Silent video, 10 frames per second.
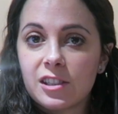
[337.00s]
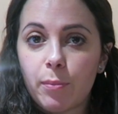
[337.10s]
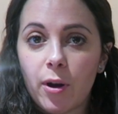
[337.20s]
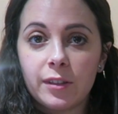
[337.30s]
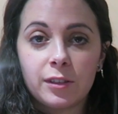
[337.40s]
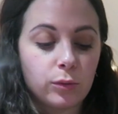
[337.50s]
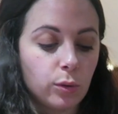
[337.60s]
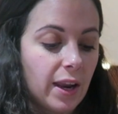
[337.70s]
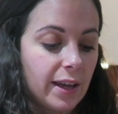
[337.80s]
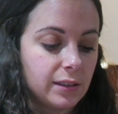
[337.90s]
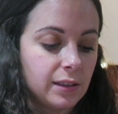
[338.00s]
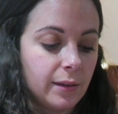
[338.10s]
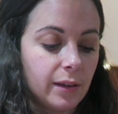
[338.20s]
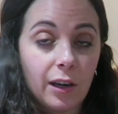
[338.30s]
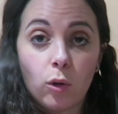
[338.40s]
this point to let
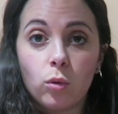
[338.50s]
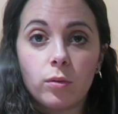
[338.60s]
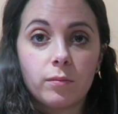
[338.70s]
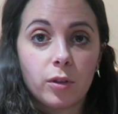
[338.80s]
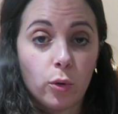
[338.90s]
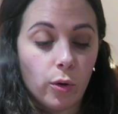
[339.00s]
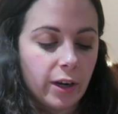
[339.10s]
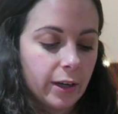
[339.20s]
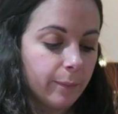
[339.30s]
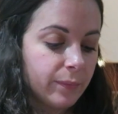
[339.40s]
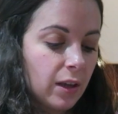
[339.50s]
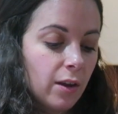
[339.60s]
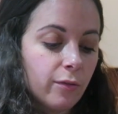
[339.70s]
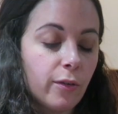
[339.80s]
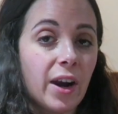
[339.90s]
ragù cook
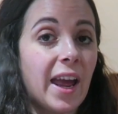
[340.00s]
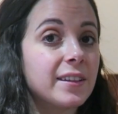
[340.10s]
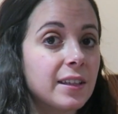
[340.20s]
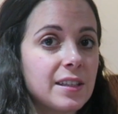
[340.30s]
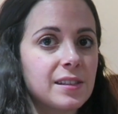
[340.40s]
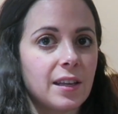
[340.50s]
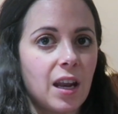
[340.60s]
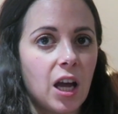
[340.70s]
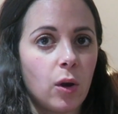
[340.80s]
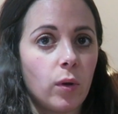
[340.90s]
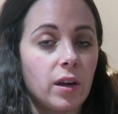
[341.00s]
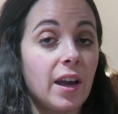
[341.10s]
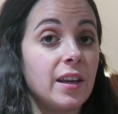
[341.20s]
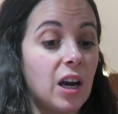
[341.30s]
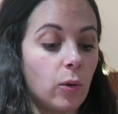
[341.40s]
for at least an hour
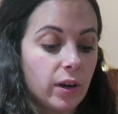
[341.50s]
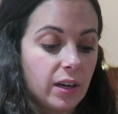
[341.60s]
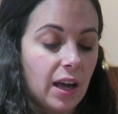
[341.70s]
and a